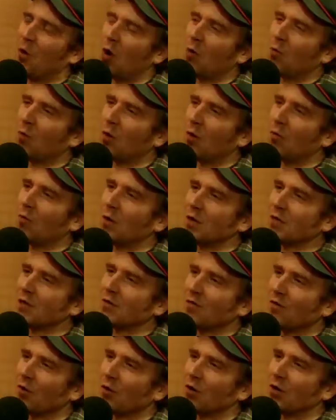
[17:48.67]
What was
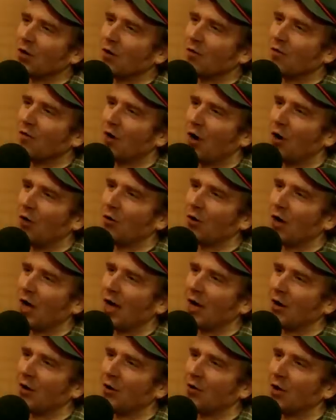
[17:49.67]
it for? Your phone
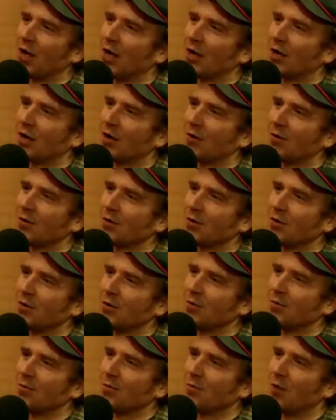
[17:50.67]
and your like.
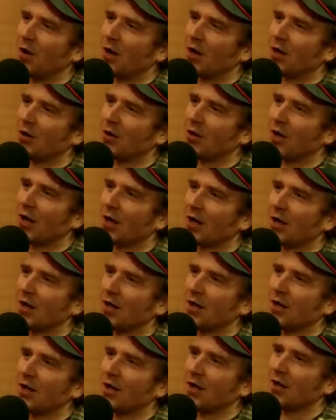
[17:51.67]
Yeah, and they could
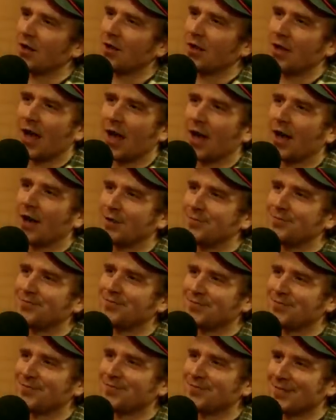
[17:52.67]
see it. They could see me
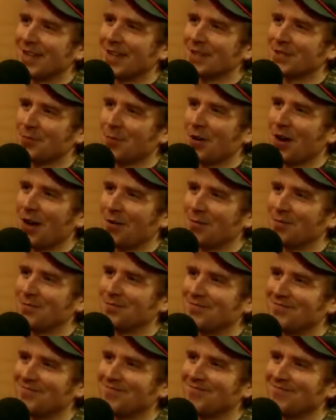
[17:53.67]
do it. That's a problem. I had
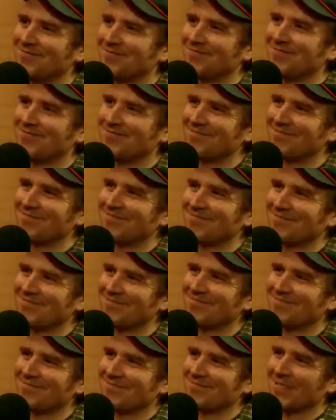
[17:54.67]
to fucking, it fucked
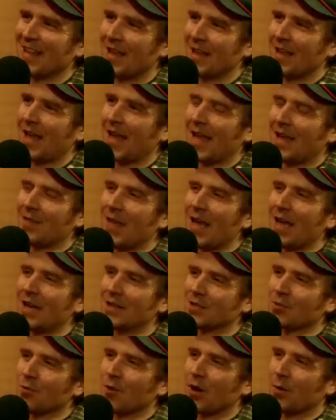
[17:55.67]
everything up. And that
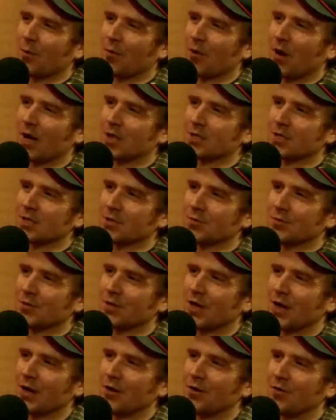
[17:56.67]
is quite a process when
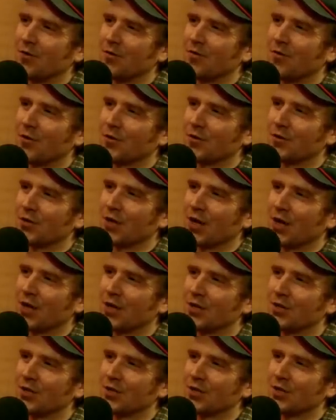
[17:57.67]
you got to do the full
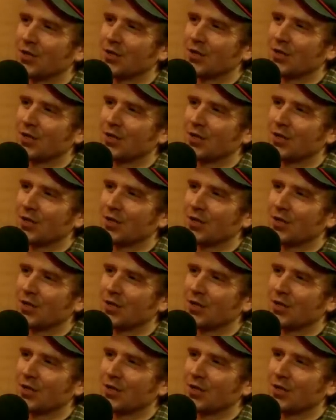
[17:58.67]
change.